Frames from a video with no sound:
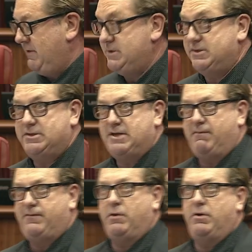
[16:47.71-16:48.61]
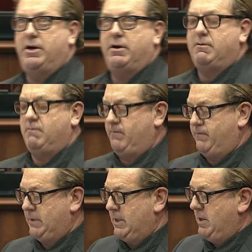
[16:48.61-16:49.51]
this is a step forward.
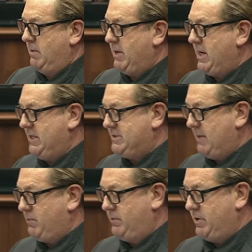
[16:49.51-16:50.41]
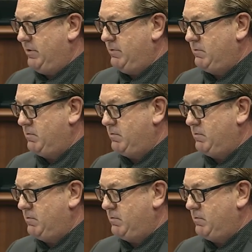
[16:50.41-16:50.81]
But any step will do.